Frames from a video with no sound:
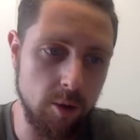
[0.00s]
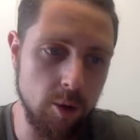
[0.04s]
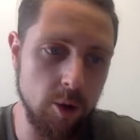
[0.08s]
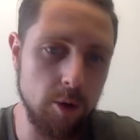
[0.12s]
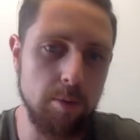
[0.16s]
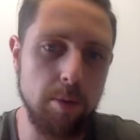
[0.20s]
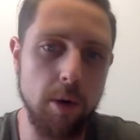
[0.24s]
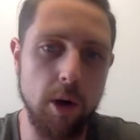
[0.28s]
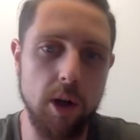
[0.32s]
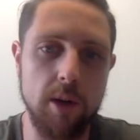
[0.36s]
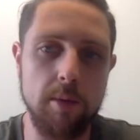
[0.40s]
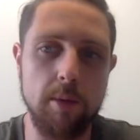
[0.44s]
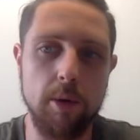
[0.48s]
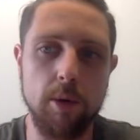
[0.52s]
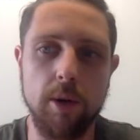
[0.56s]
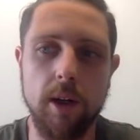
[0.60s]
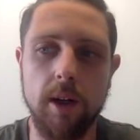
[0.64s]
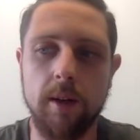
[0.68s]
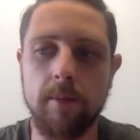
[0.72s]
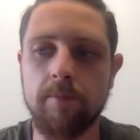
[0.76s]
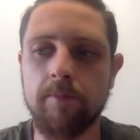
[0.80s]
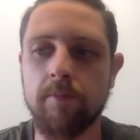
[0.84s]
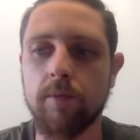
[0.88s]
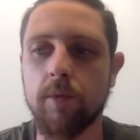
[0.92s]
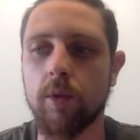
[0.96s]
good
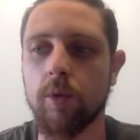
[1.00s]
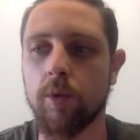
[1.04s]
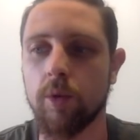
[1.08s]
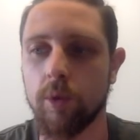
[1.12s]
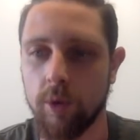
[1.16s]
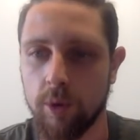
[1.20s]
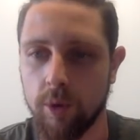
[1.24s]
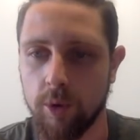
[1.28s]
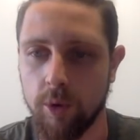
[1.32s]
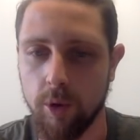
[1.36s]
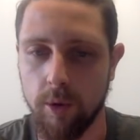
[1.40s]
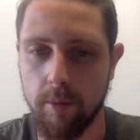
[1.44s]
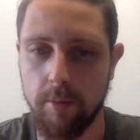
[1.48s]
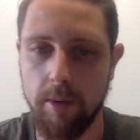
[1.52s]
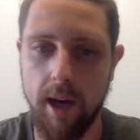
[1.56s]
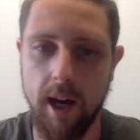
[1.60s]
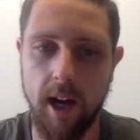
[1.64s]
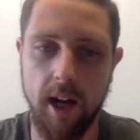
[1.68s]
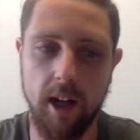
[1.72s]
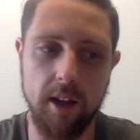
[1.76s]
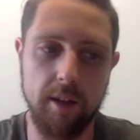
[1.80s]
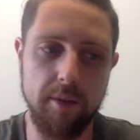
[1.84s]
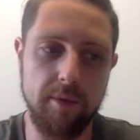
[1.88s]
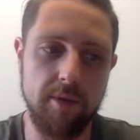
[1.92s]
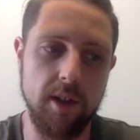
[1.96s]
bodybuilder or a good
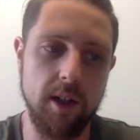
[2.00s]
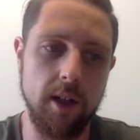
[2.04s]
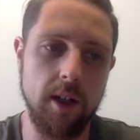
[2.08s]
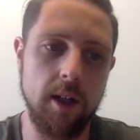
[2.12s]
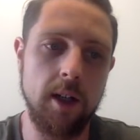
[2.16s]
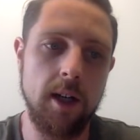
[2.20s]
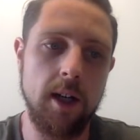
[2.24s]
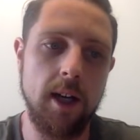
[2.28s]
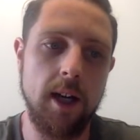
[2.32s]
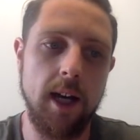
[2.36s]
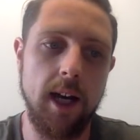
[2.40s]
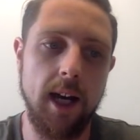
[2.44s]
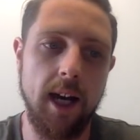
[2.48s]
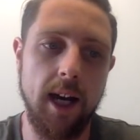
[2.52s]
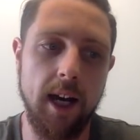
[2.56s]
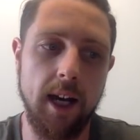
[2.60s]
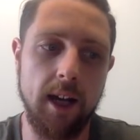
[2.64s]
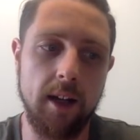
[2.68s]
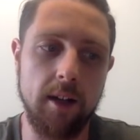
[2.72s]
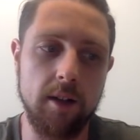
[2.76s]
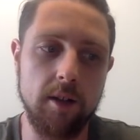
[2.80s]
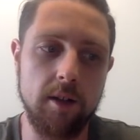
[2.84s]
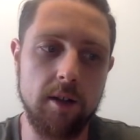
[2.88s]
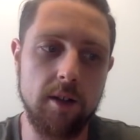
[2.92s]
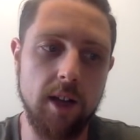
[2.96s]
powerlifter,
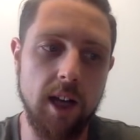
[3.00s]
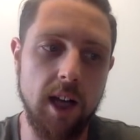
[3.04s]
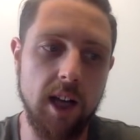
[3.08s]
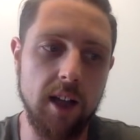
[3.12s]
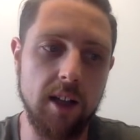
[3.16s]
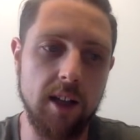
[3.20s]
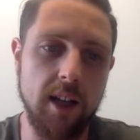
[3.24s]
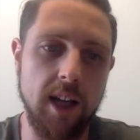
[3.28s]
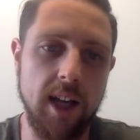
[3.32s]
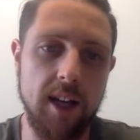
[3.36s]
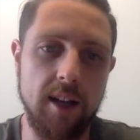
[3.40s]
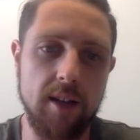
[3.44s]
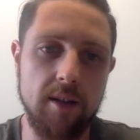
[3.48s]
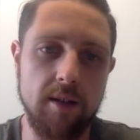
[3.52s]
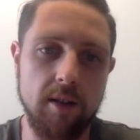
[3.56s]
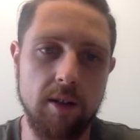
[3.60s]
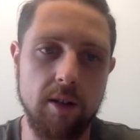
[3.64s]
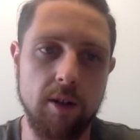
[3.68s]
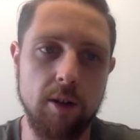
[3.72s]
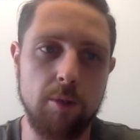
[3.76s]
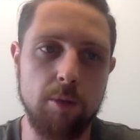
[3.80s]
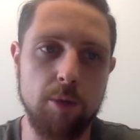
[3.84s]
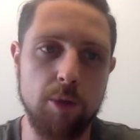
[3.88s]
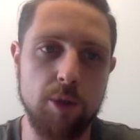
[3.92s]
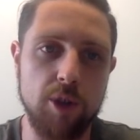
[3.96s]
and allocate a
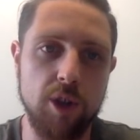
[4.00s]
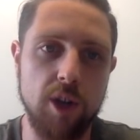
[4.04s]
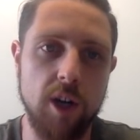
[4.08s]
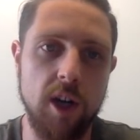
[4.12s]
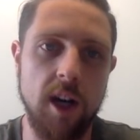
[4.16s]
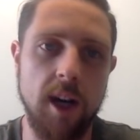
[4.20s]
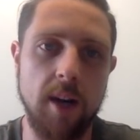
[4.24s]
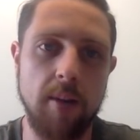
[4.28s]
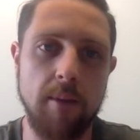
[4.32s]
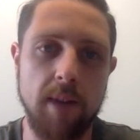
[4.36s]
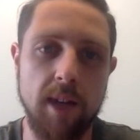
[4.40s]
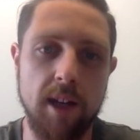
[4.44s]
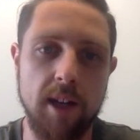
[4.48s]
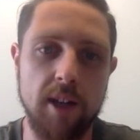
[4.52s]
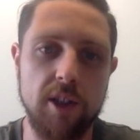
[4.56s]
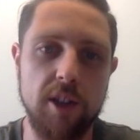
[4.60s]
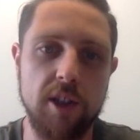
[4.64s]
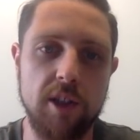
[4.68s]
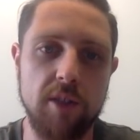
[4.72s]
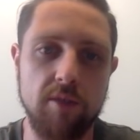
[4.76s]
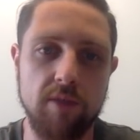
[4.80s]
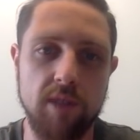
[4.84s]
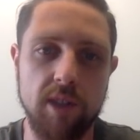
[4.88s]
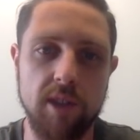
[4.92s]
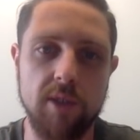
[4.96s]
lot more time,
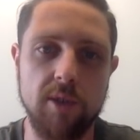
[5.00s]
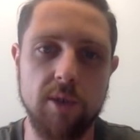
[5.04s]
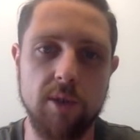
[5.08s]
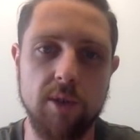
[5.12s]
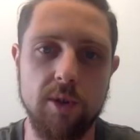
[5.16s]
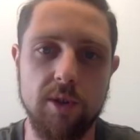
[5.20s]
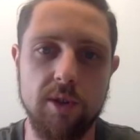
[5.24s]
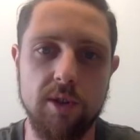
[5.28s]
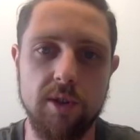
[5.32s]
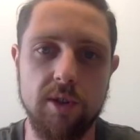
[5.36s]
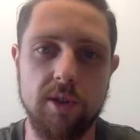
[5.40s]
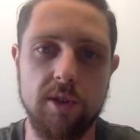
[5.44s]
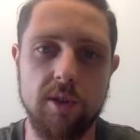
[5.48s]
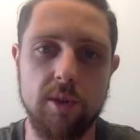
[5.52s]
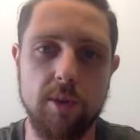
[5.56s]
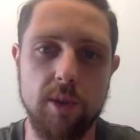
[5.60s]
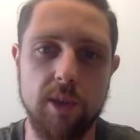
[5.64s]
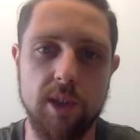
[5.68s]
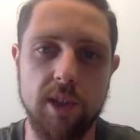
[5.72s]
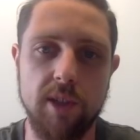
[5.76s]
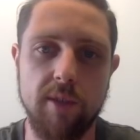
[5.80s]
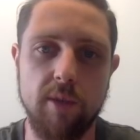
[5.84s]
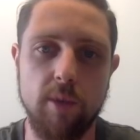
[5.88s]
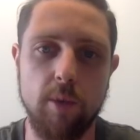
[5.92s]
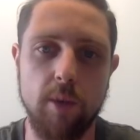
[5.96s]
energy, and resources to
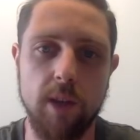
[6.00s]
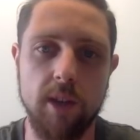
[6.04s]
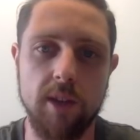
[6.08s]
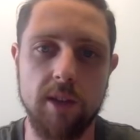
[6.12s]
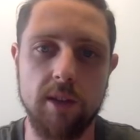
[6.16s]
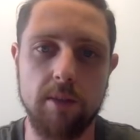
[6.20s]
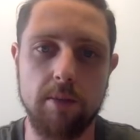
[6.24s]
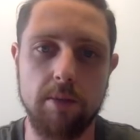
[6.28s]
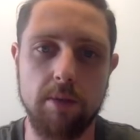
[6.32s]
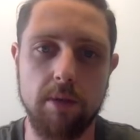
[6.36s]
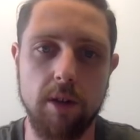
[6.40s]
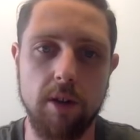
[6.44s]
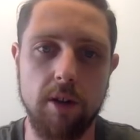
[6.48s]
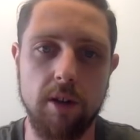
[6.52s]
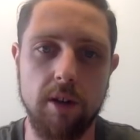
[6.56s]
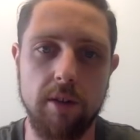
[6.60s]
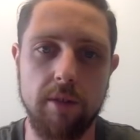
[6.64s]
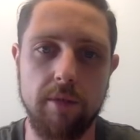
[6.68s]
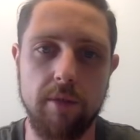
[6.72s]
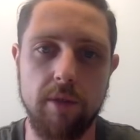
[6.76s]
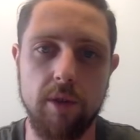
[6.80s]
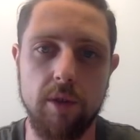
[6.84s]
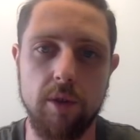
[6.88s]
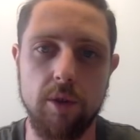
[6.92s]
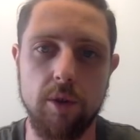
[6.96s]
whichever one's a priority
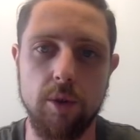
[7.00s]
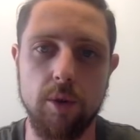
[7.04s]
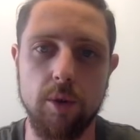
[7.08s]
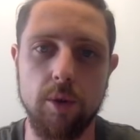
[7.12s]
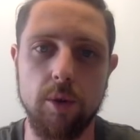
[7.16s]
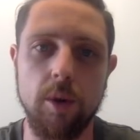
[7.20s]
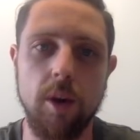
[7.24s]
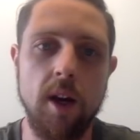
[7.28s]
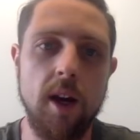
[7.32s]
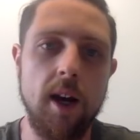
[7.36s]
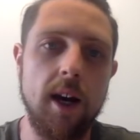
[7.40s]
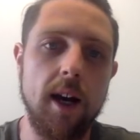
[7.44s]
for you.